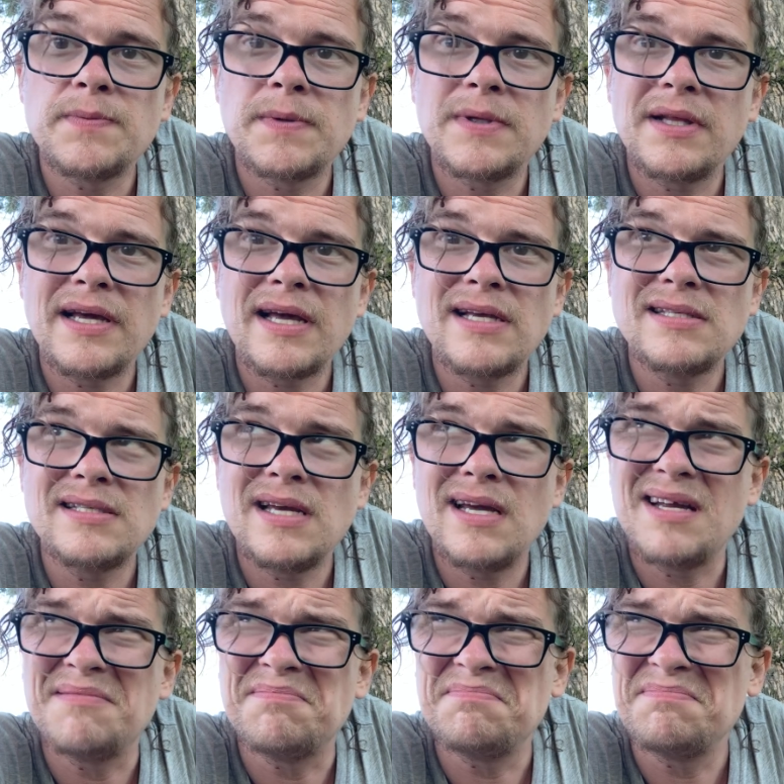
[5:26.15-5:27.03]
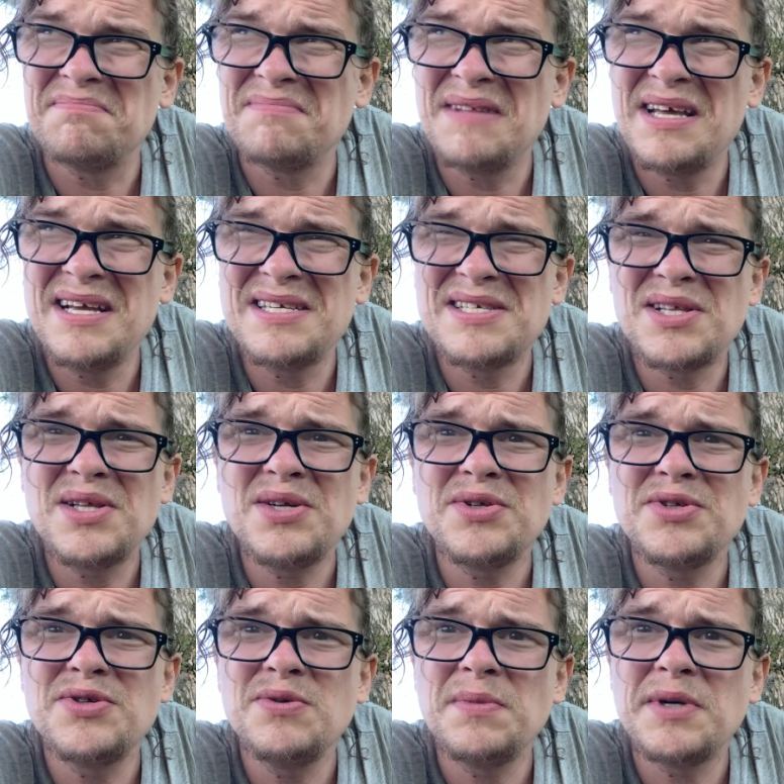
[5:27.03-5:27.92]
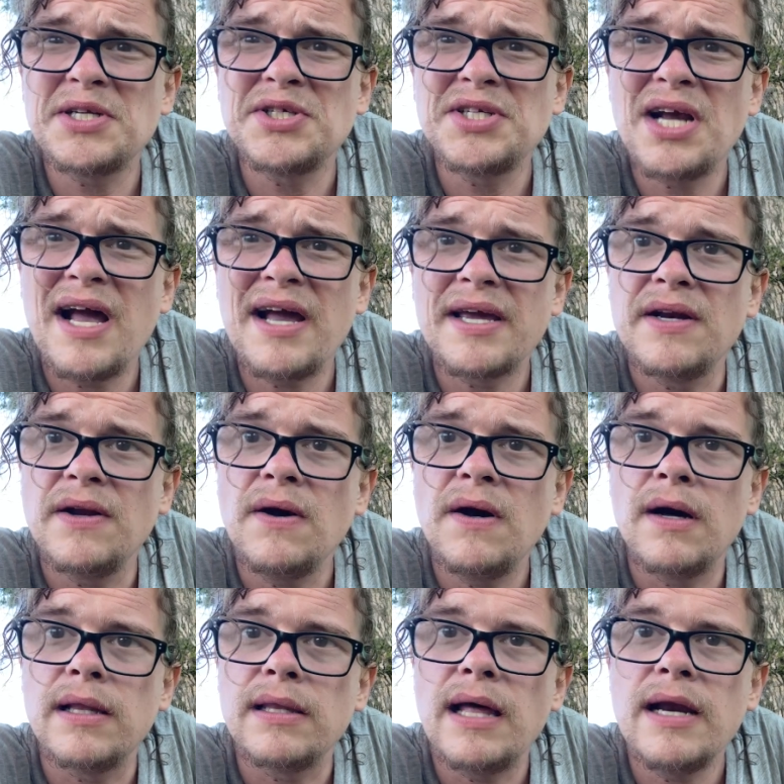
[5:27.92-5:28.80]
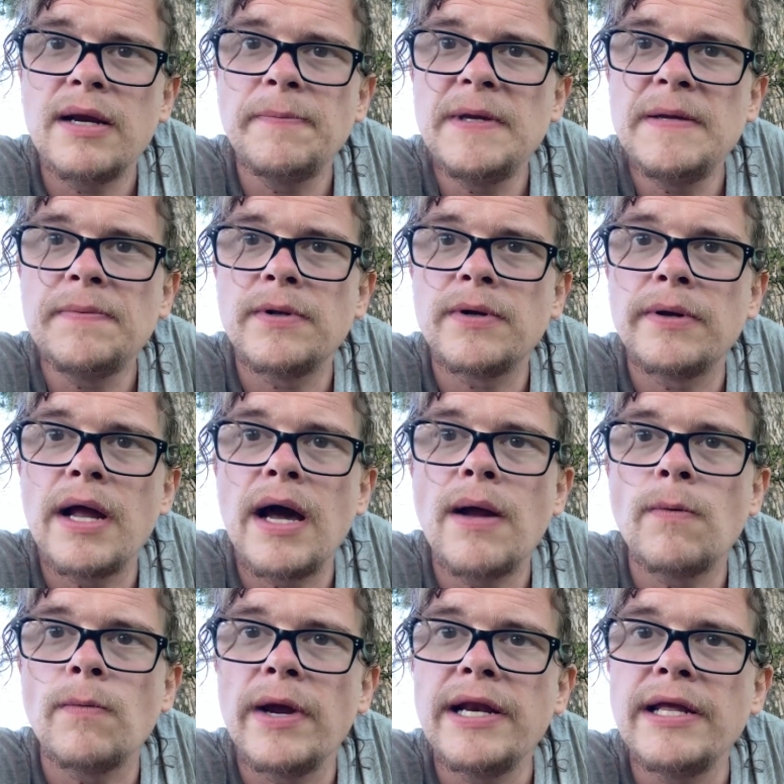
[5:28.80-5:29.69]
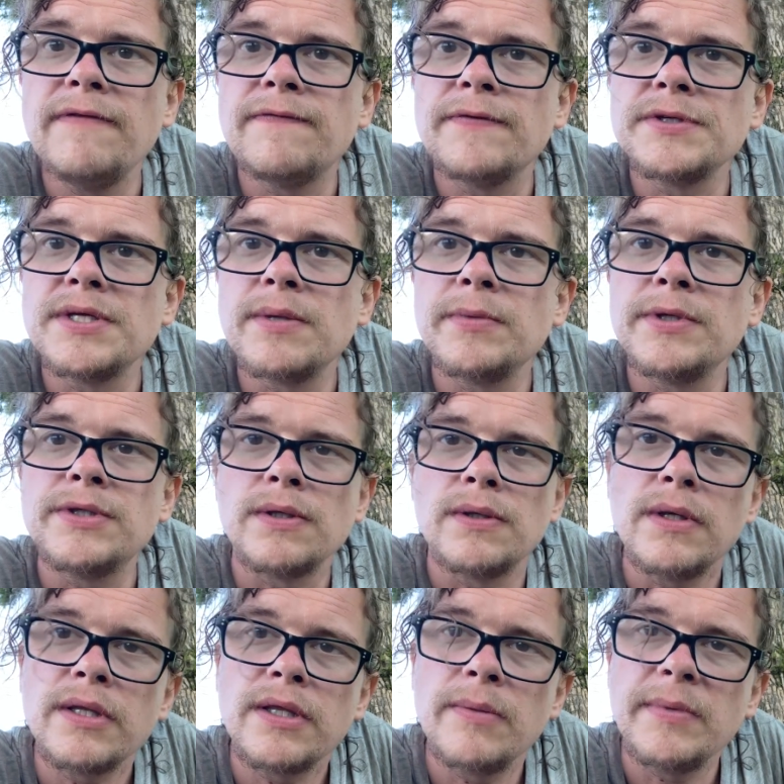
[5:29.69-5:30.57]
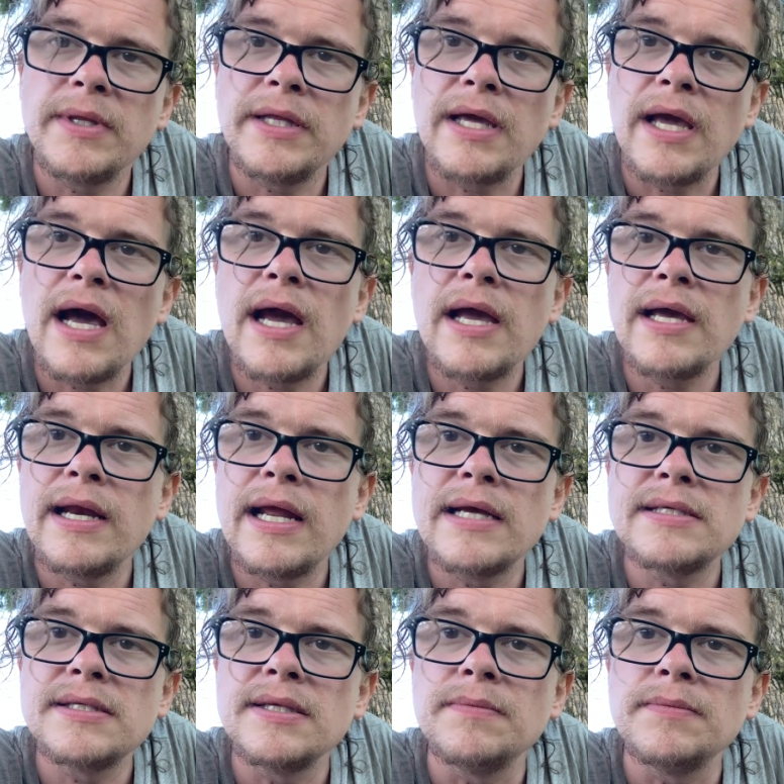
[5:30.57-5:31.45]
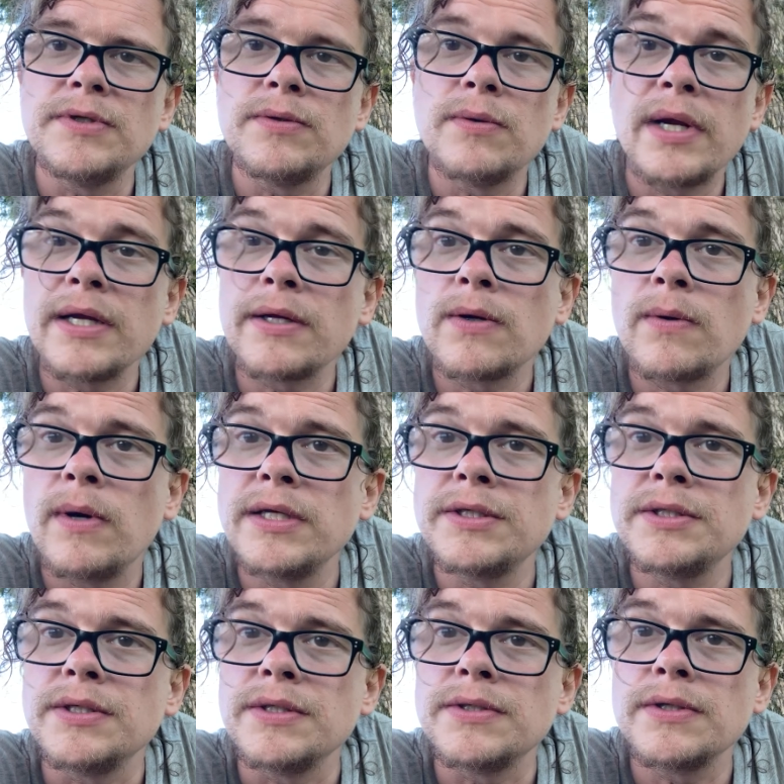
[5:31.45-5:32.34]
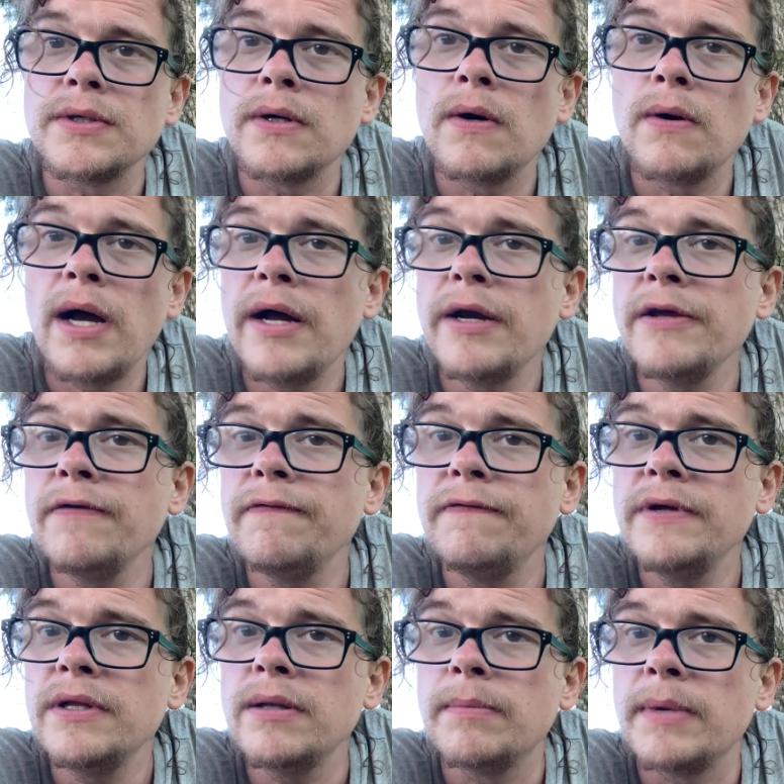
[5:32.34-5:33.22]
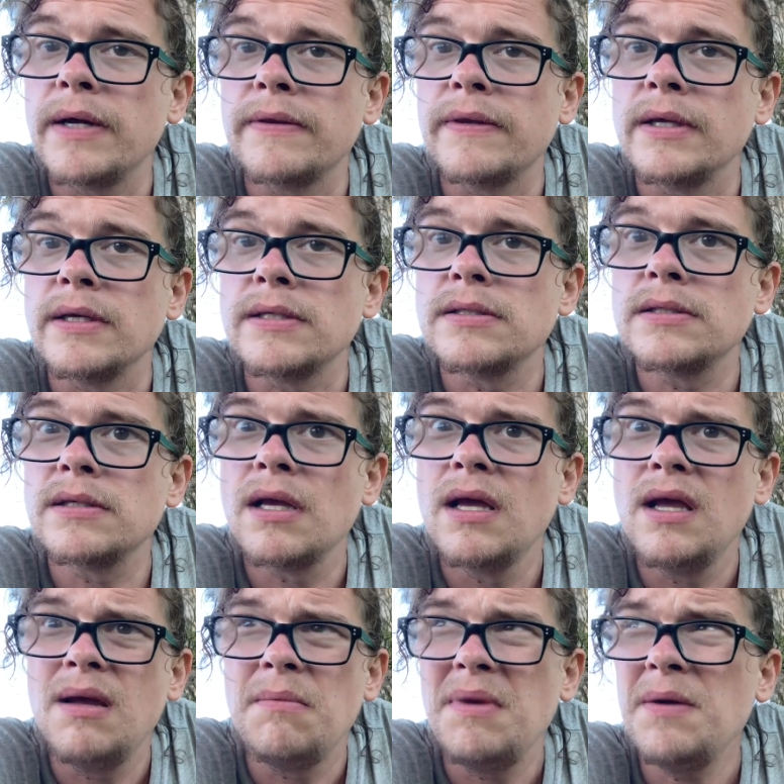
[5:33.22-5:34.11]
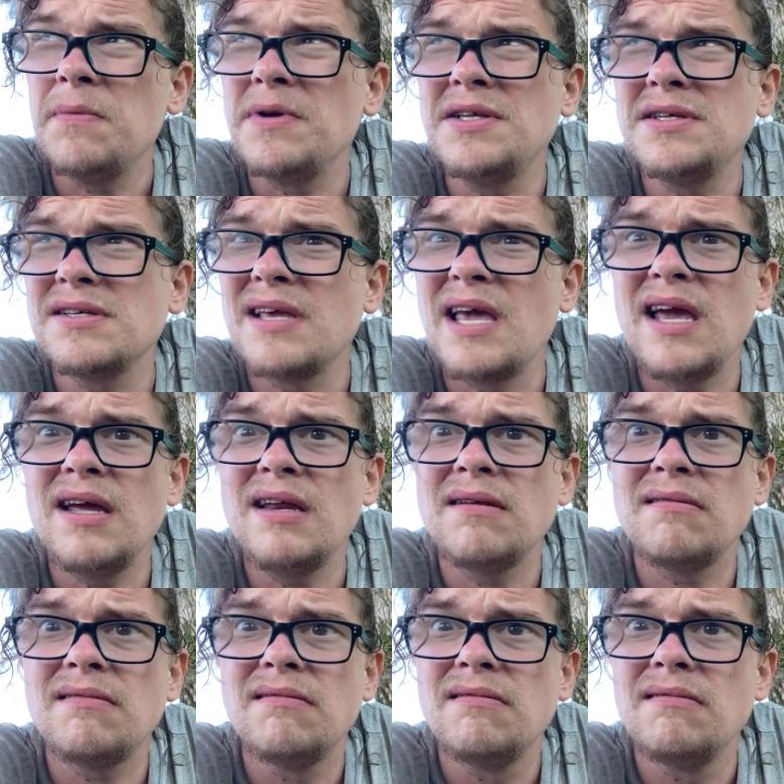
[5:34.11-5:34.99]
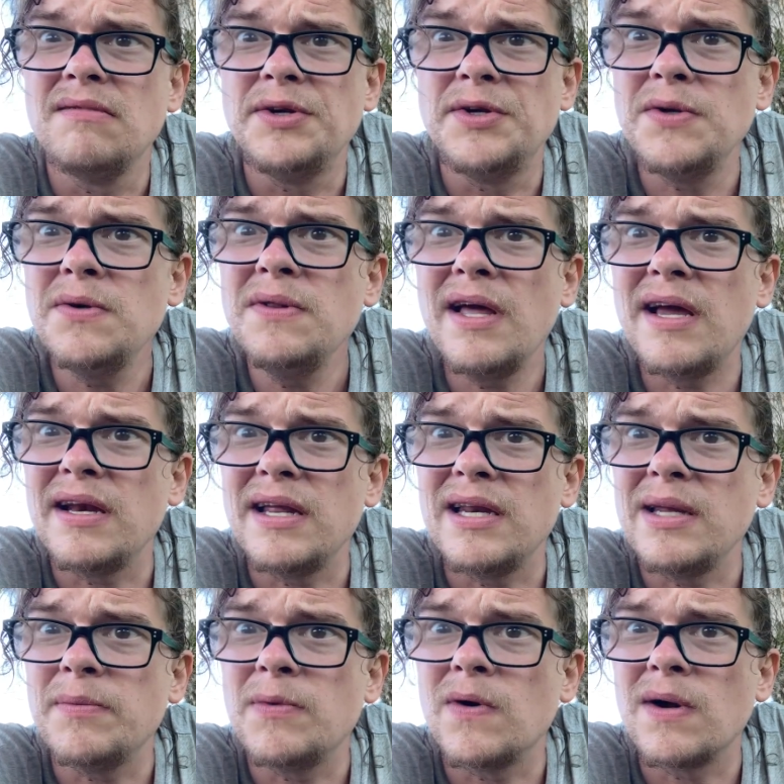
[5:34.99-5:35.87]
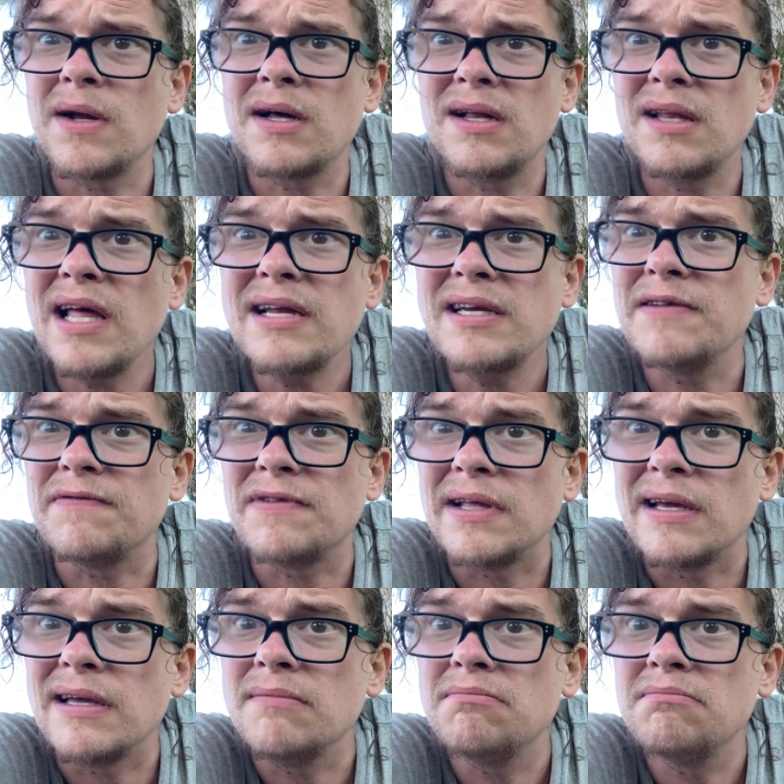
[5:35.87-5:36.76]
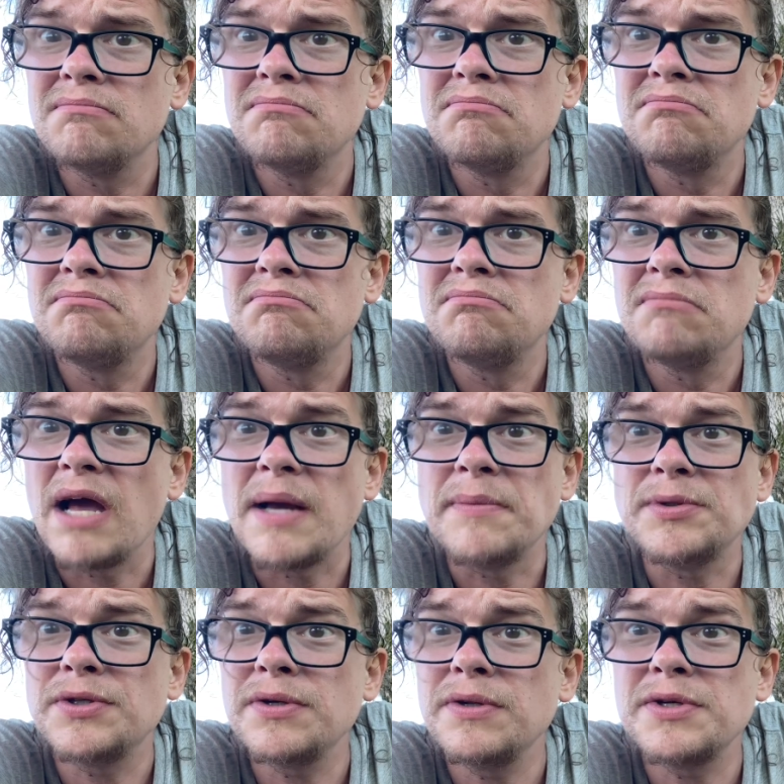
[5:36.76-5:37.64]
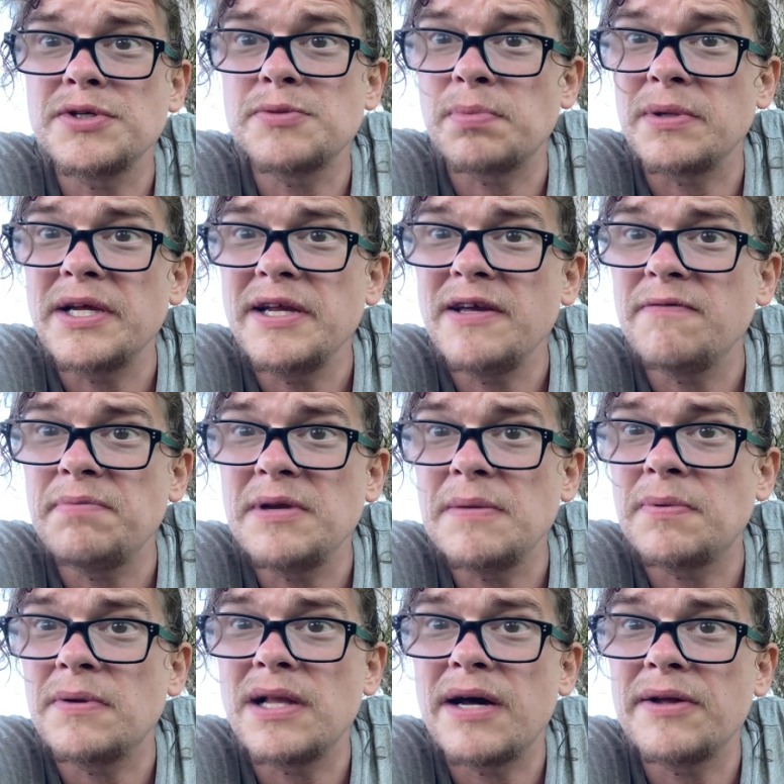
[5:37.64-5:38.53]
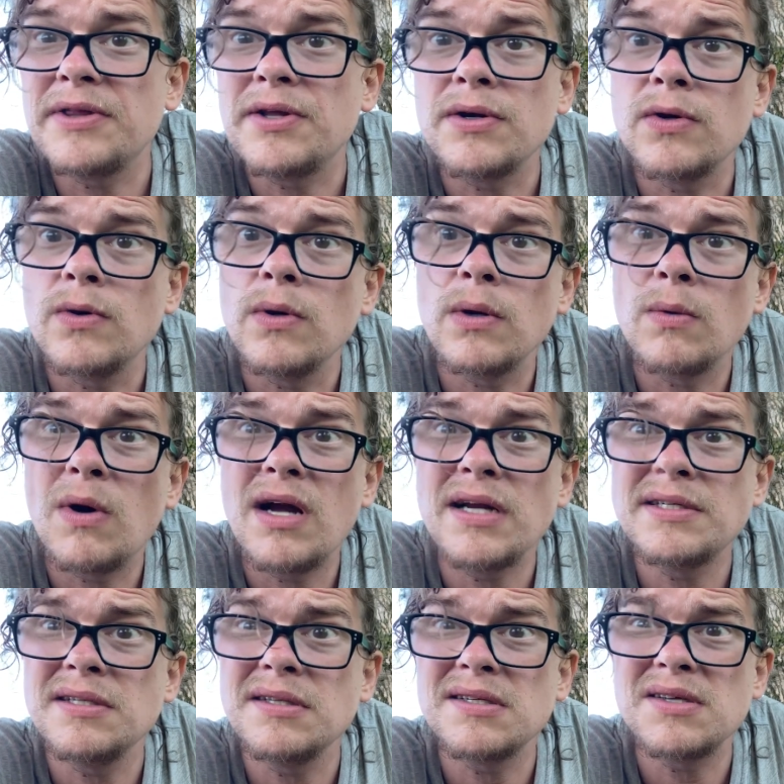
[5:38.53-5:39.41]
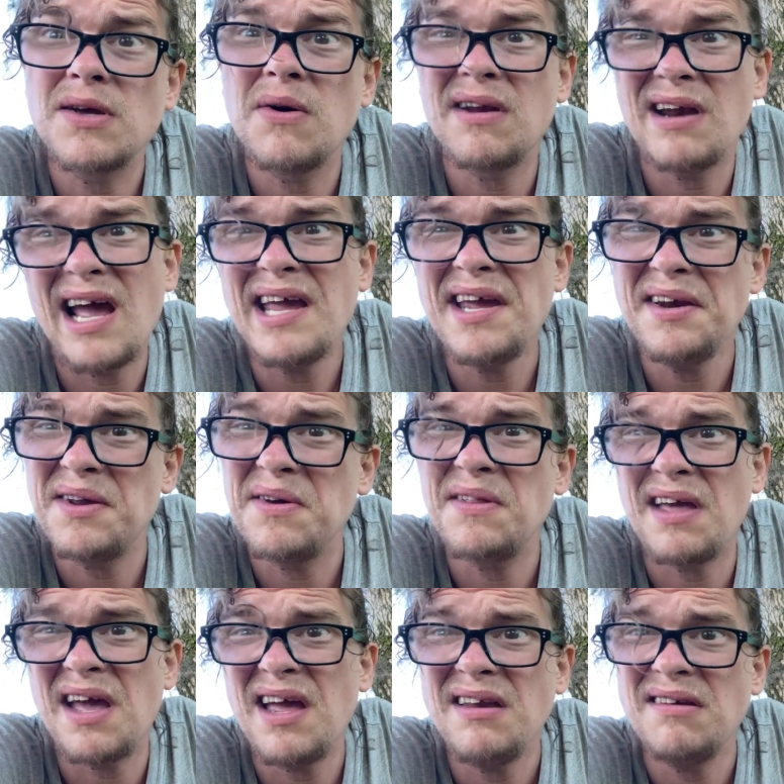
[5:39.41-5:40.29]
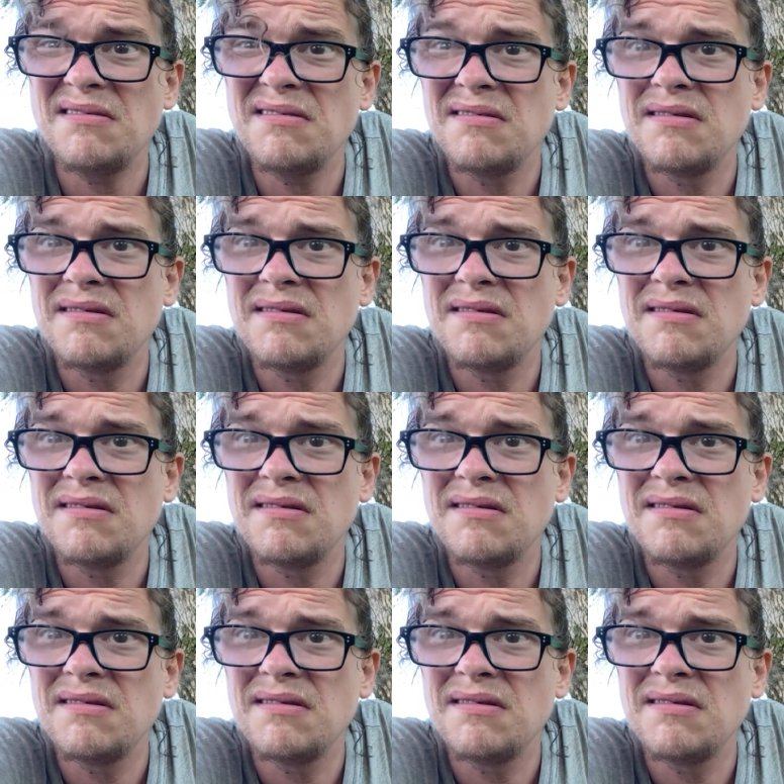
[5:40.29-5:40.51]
But like I said, it's a little too much shock and awe. A lot of people are not ready for someone to look them in the eye and ask them direct questions or go, how do you feel about this? Man, we just can't do that anymore collectively. I'm sure there's plenty of people out there who are watching this going, I can do that.